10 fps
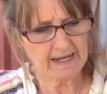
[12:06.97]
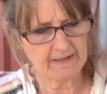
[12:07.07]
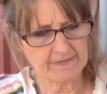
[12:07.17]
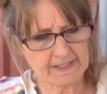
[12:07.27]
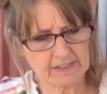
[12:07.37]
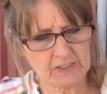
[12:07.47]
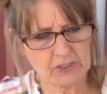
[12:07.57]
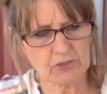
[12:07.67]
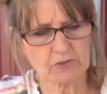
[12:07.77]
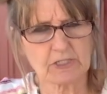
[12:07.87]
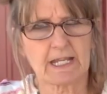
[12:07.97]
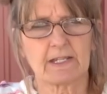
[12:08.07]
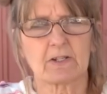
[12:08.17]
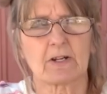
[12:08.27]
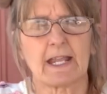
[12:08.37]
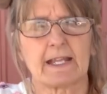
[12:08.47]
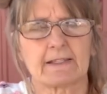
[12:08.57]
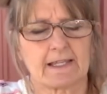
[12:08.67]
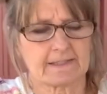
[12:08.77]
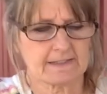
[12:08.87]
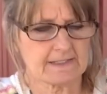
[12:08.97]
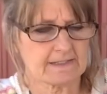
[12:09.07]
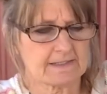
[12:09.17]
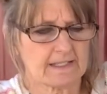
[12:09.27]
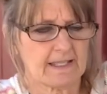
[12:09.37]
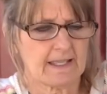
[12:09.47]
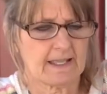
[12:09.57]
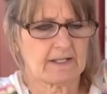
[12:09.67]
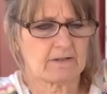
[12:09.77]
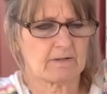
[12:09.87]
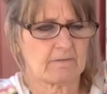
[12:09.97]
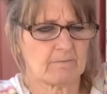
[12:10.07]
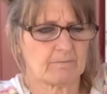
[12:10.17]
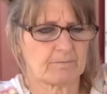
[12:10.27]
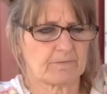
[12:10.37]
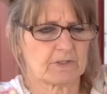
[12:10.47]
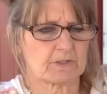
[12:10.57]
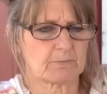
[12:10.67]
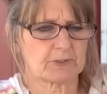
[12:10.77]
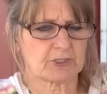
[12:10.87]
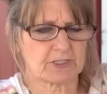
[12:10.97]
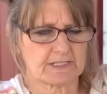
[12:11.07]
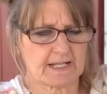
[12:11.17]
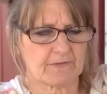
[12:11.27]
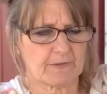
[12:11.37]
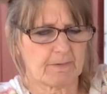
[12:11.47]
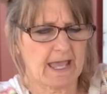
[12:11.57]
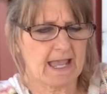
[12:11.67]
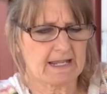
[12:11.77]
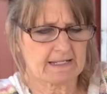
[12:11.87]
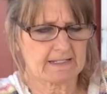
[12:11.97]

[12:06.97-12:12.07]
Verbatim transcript: And then you can take your hand like this and just push it down the back.